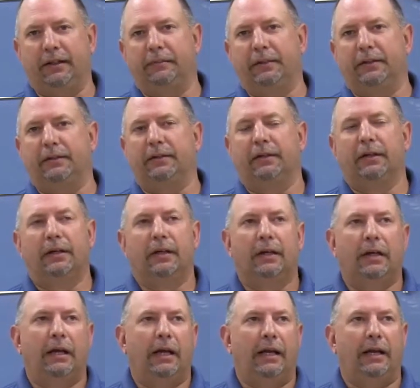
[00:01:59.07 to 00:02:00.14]
I mean,
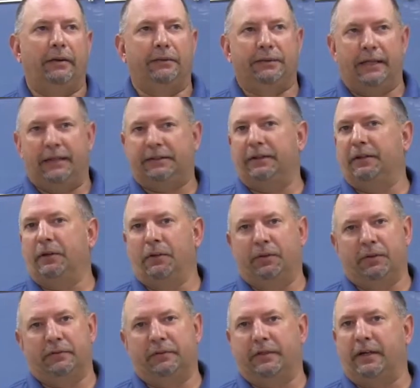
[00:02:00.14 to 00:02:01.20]
and it was actually the
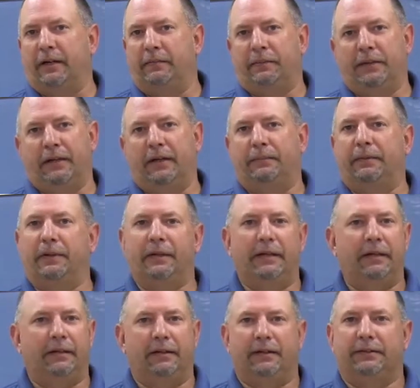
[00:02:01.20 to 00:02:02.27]
owner of a company up in
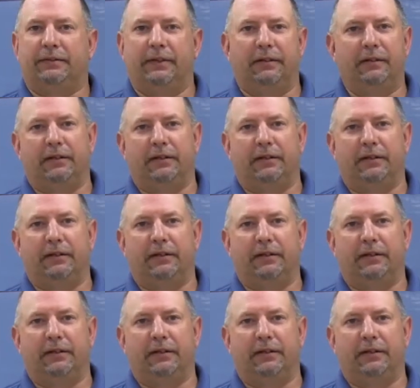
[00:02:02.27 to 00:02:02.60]
Neenah that said,